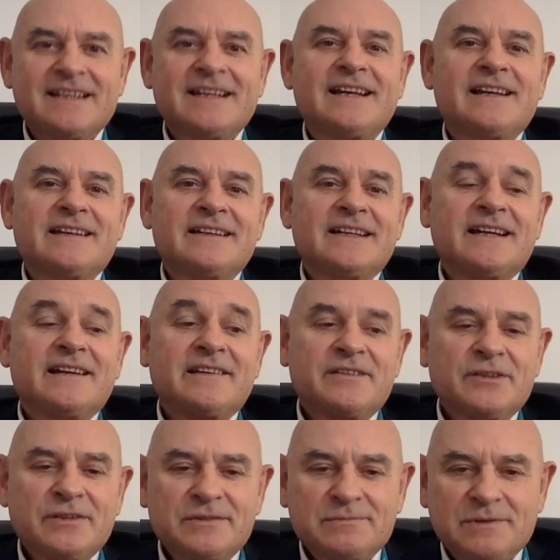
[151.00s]
and I
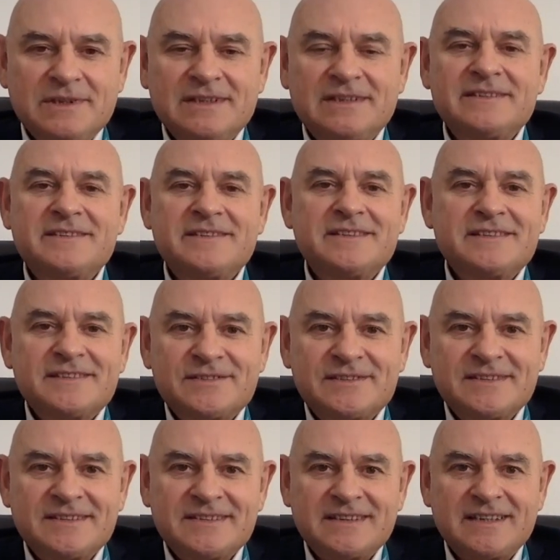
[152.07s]
thought, well, this
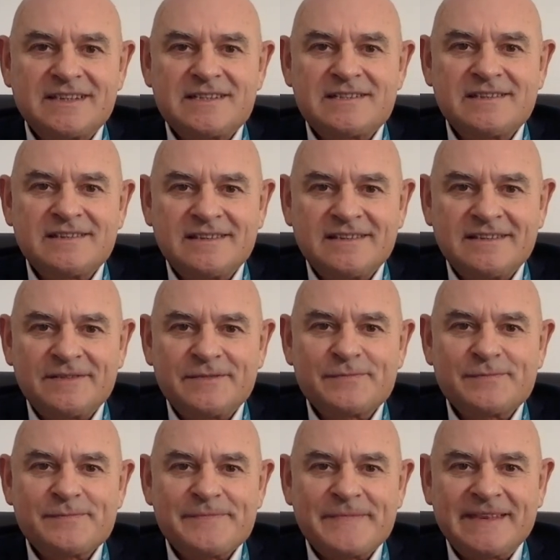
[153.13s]
is such a
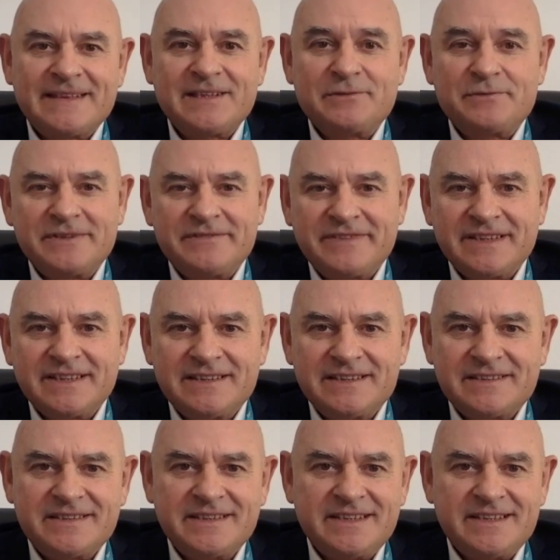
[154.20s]
horrific
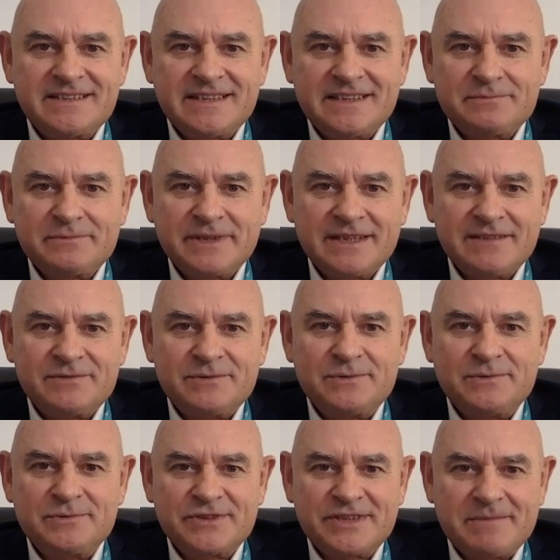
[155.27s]
disease that we have to
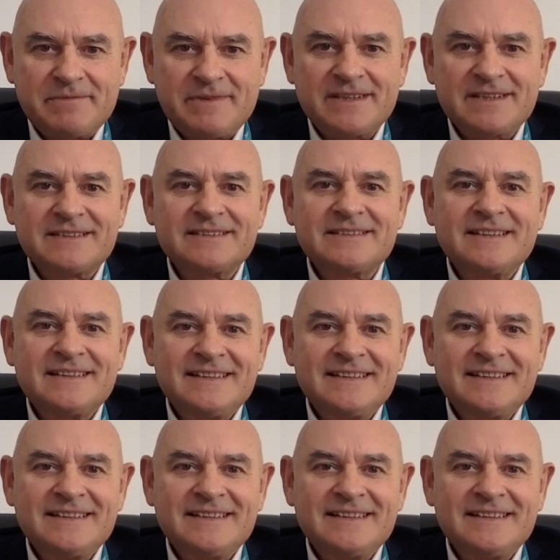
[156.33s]
do something.